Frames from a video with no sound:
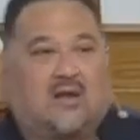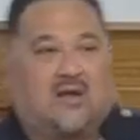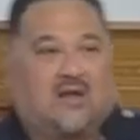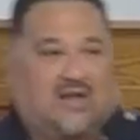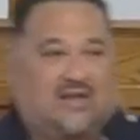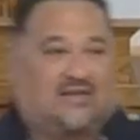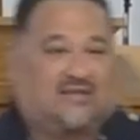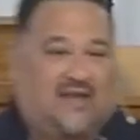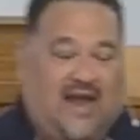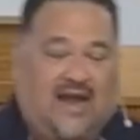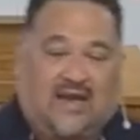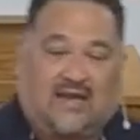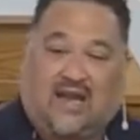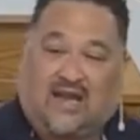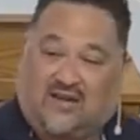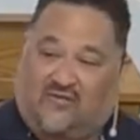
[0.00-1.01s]
He's
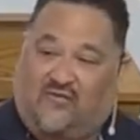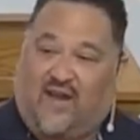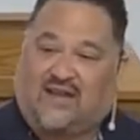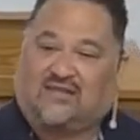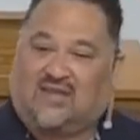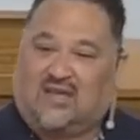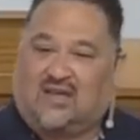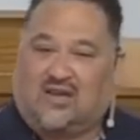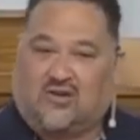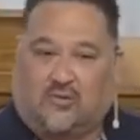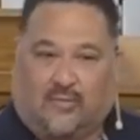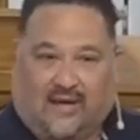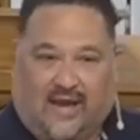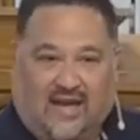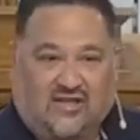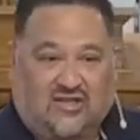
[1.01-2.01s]
saying investing in your
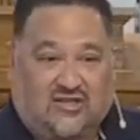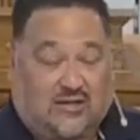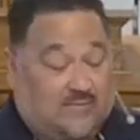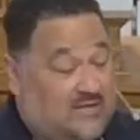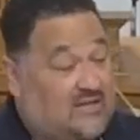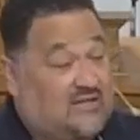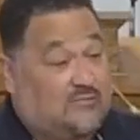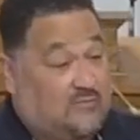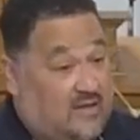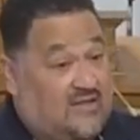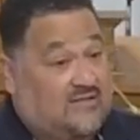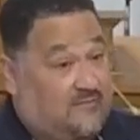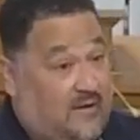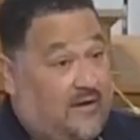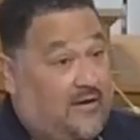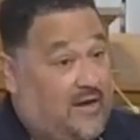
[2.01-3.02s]
relationships is
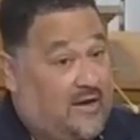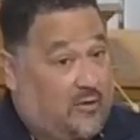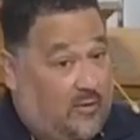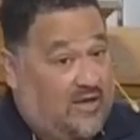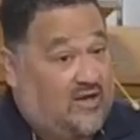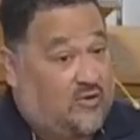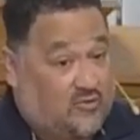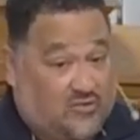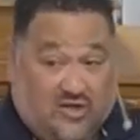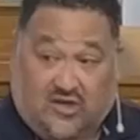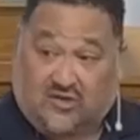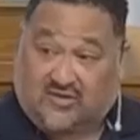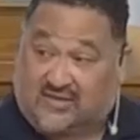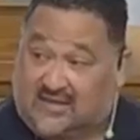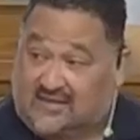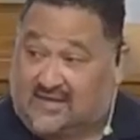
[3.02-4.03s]
very critical to your
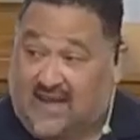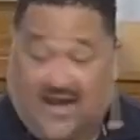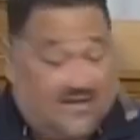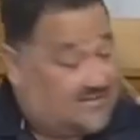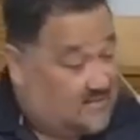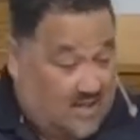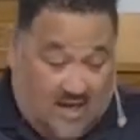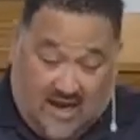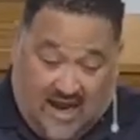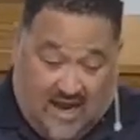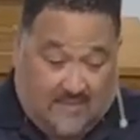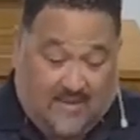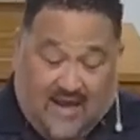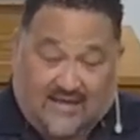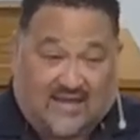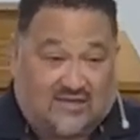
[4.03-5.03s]
success.
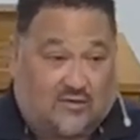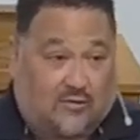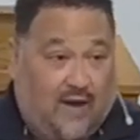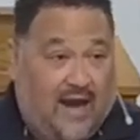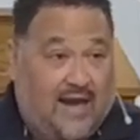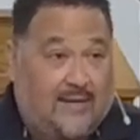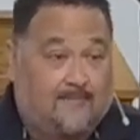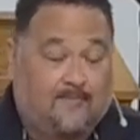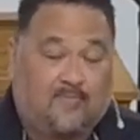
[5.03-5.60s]
Amen, that's great.